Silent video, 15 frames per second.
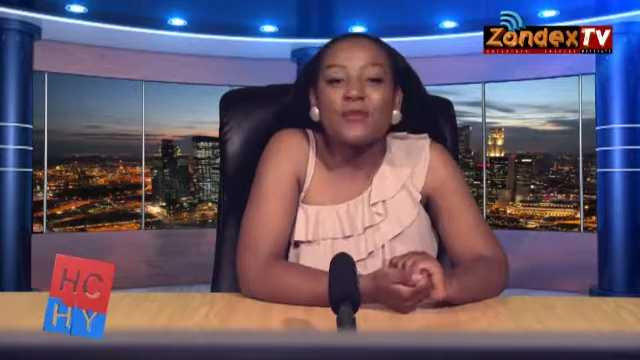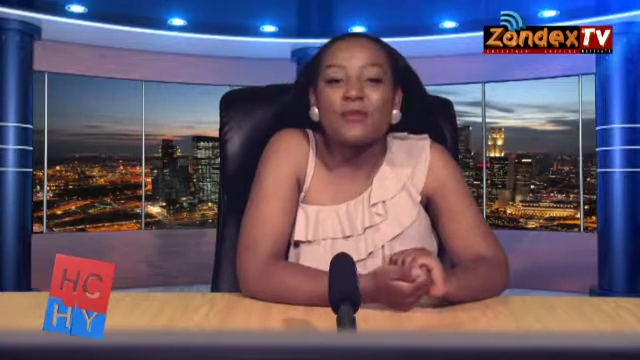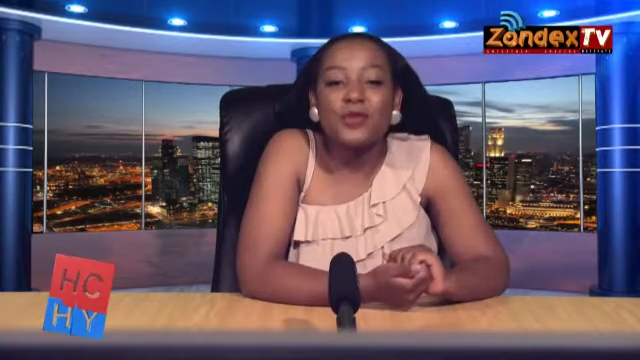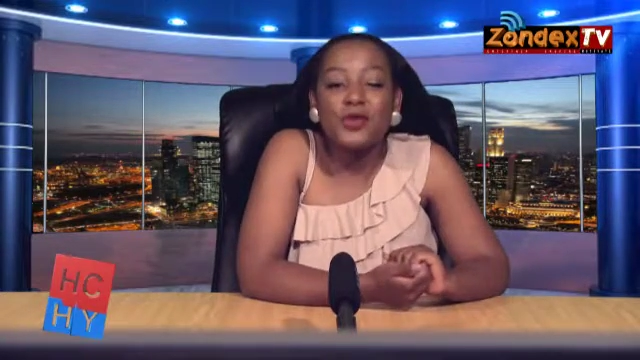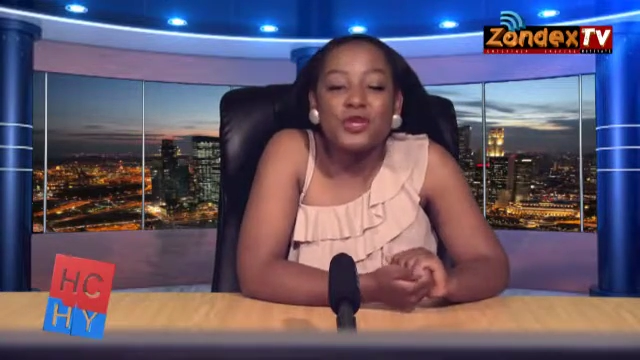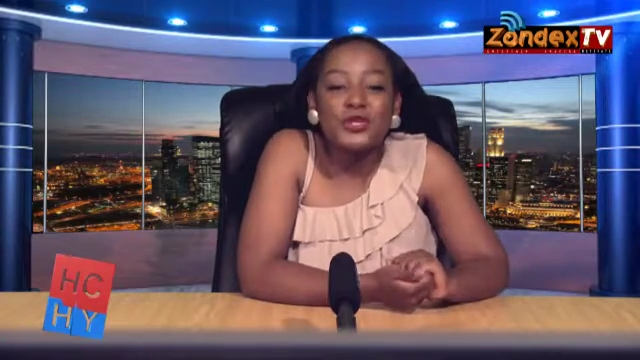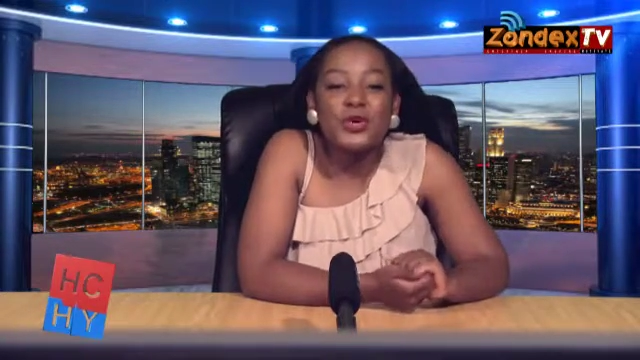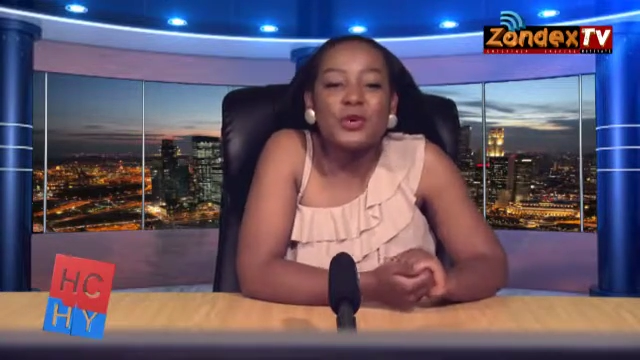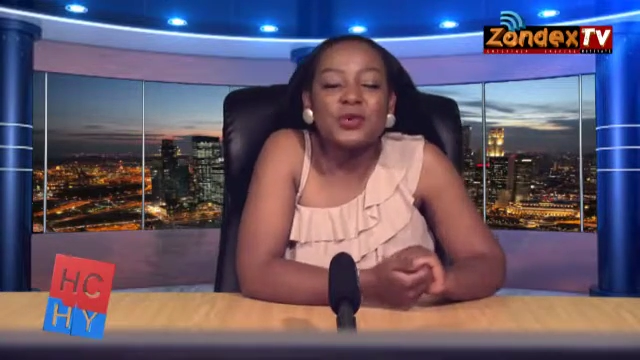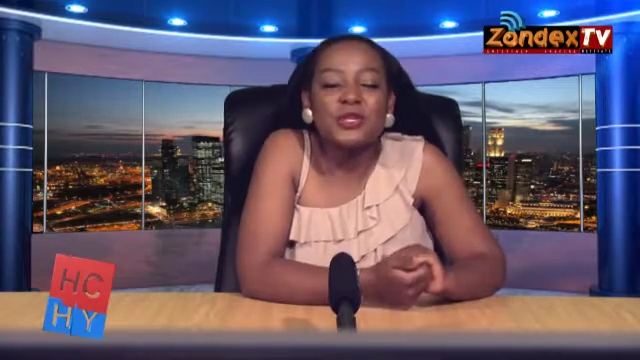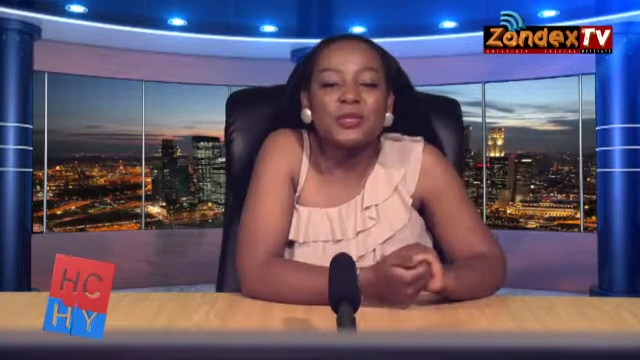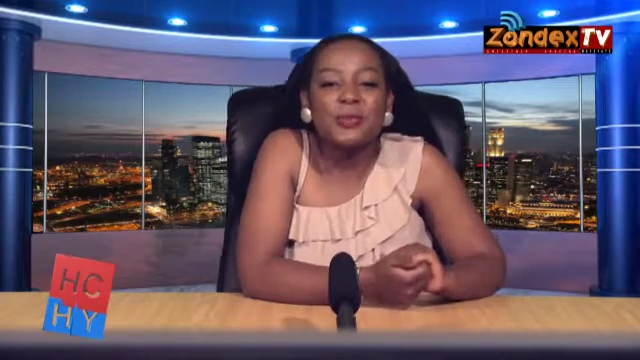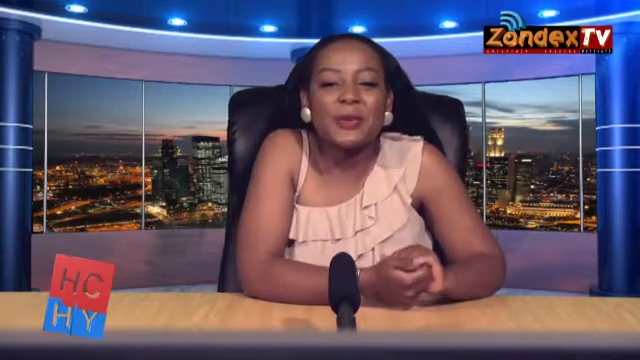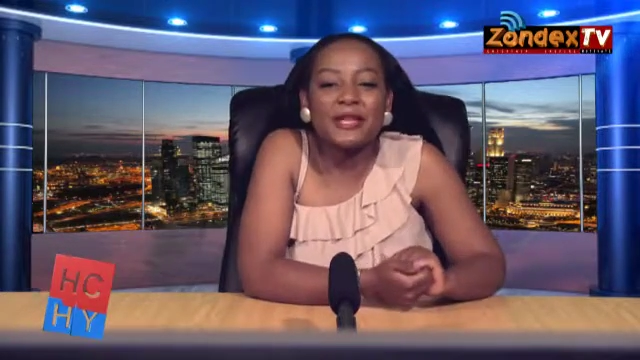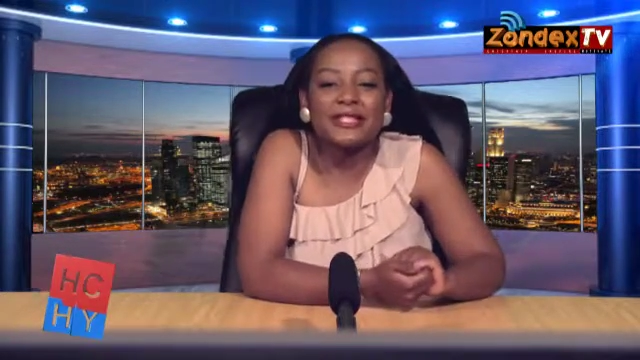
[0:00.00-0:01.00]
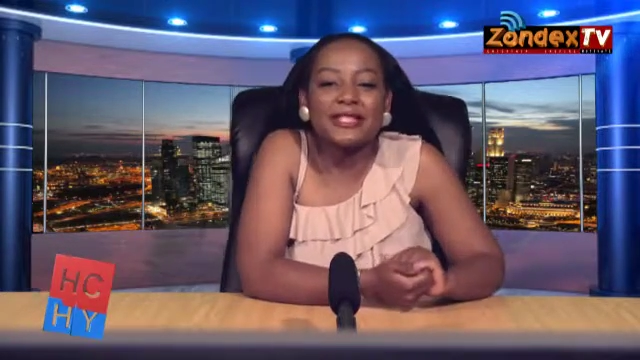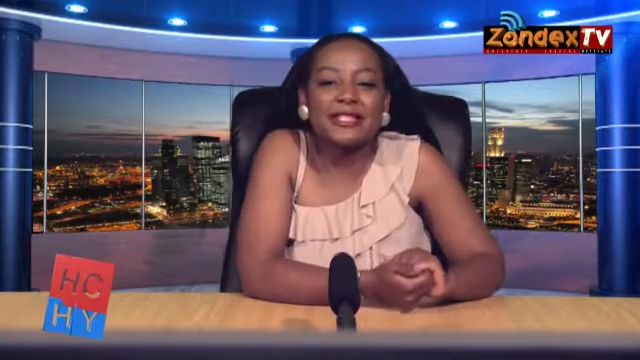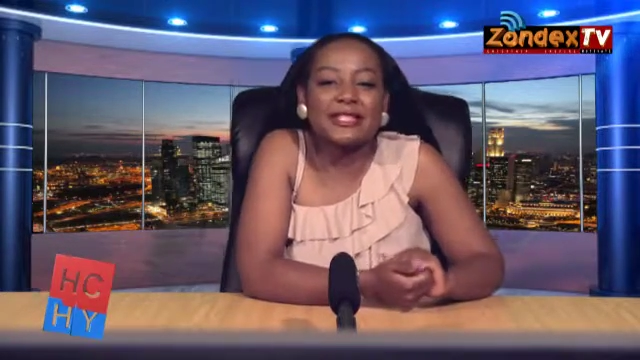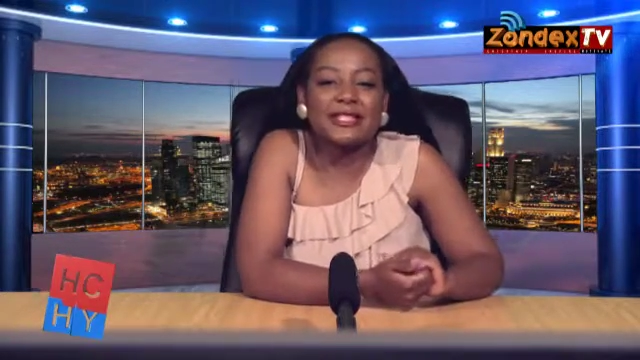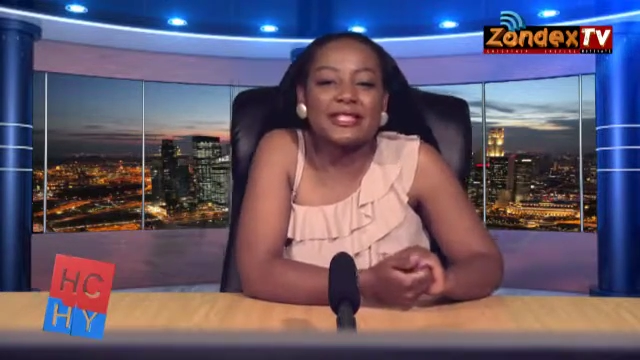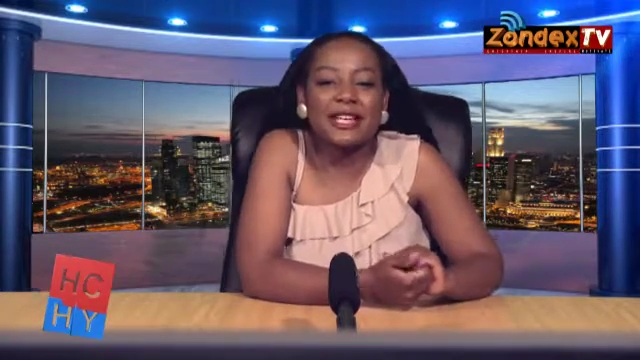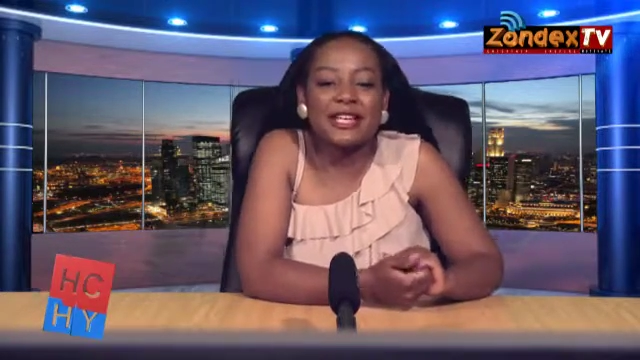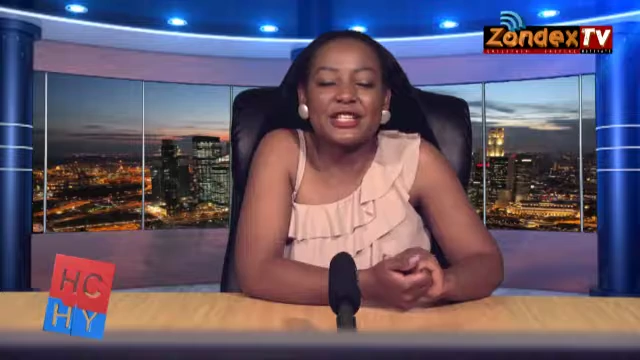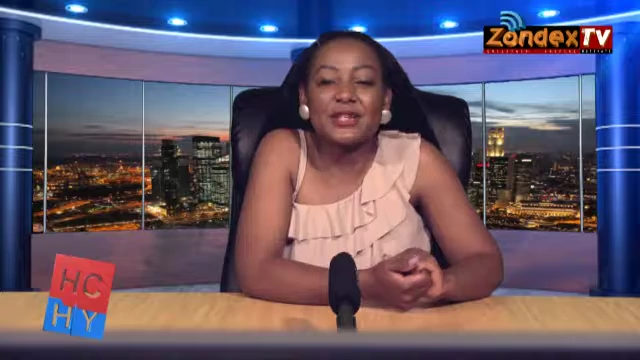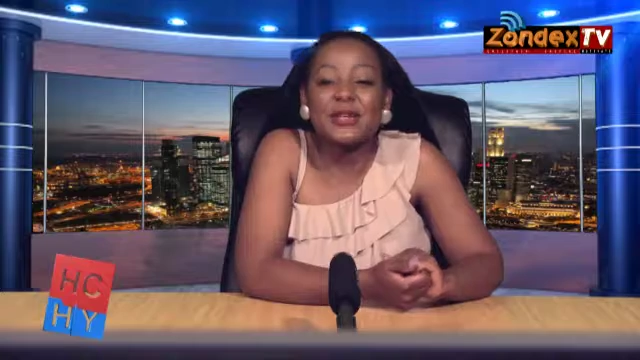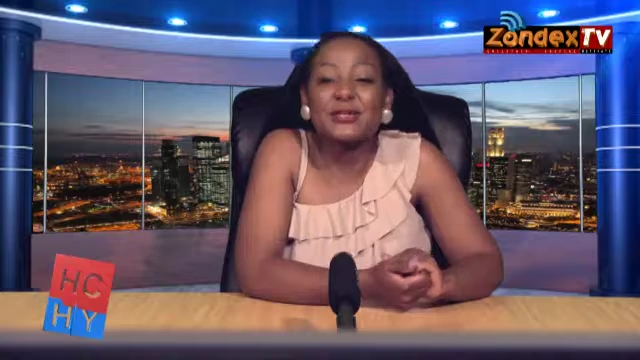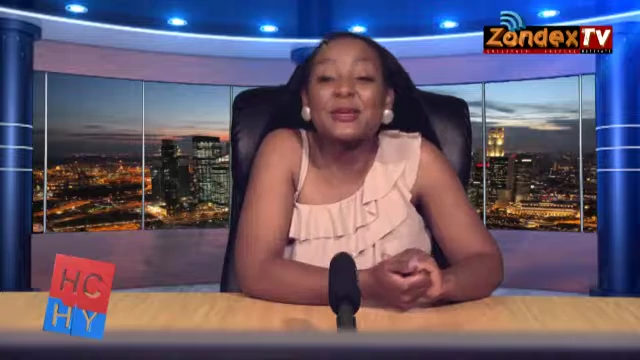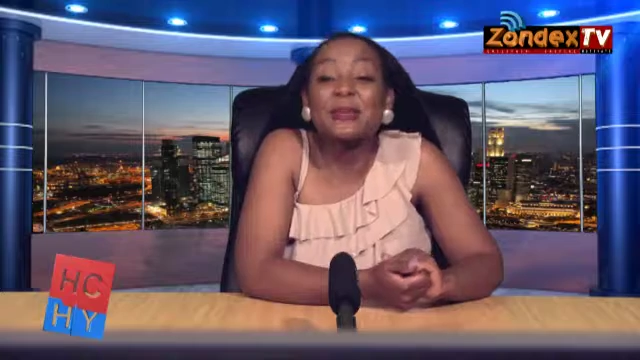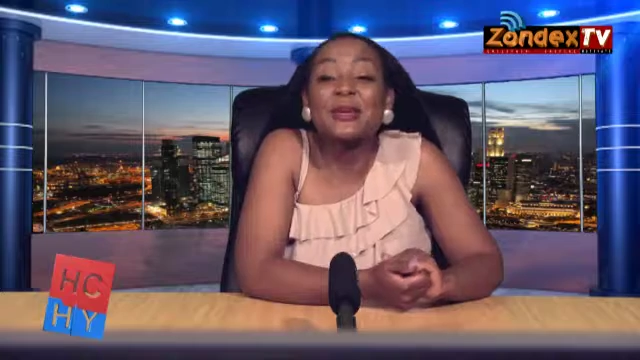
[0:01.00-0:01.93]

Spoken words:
Mutual respect is essential to